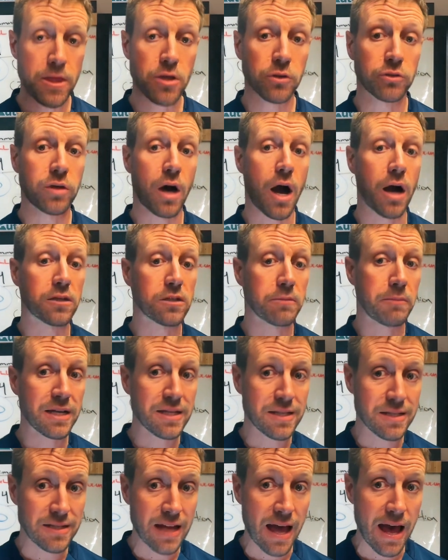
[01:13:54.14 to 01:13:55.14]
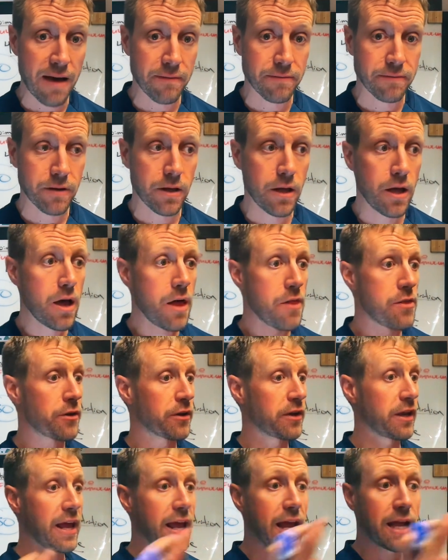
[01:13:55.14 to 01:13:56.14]
You'll talk to my staff.
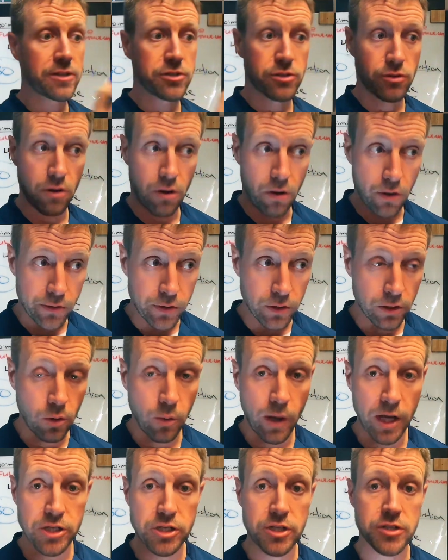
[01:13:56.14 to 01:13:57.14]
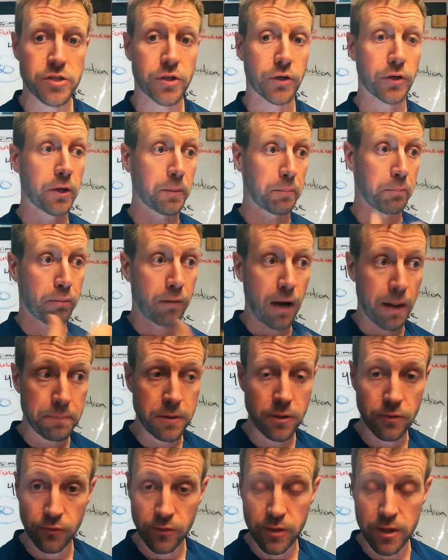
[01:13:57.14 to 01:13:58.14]
They're going to answer all your questions. They're going to
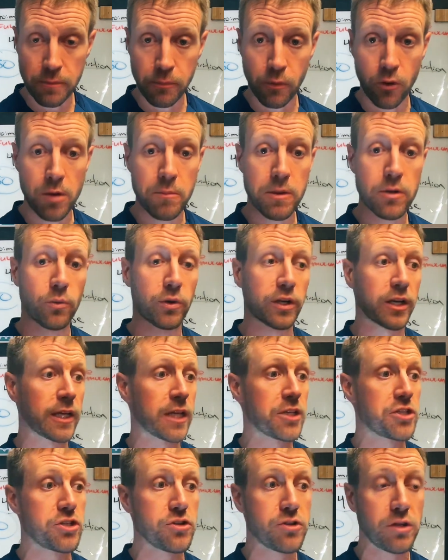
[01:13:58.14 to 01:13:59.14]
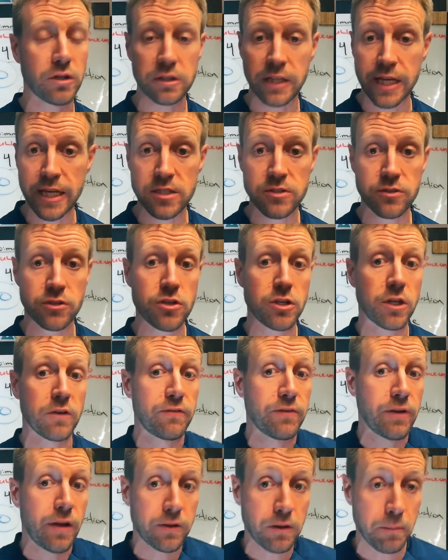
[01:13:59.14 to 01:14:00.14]
prep you for the appointment. We're going to get you the links so you
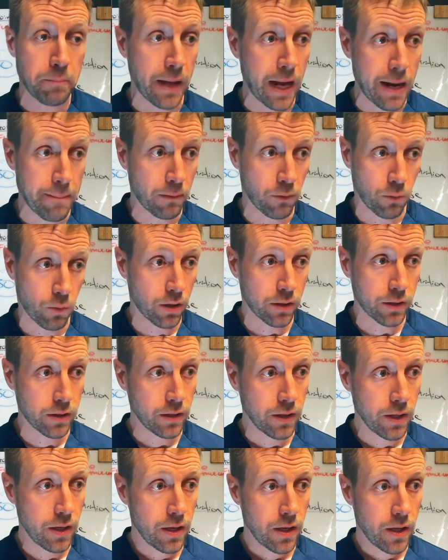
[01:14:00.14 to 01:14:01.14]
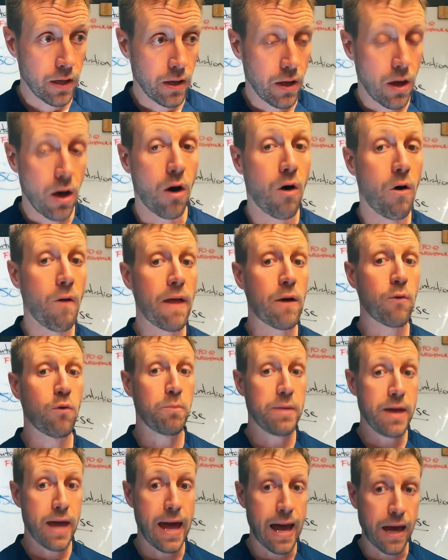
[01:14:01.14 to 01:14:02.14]
can fill out the paperwork. All that
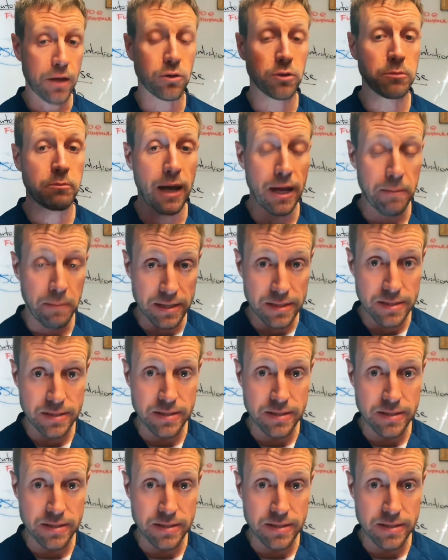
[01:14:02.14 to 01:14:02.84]
will be handled by my